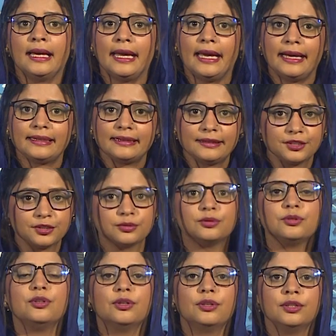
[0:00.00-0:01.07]
At its
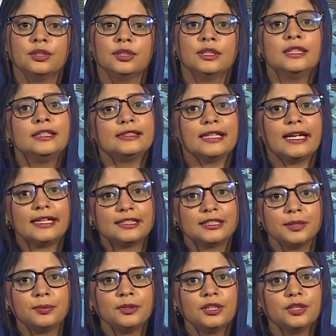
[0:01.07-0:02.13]
core,
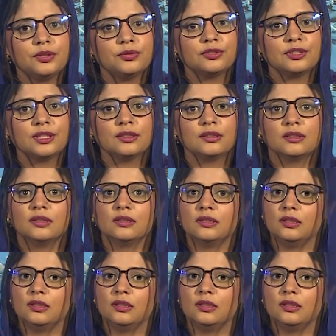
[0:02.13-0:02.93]
ChatGPT using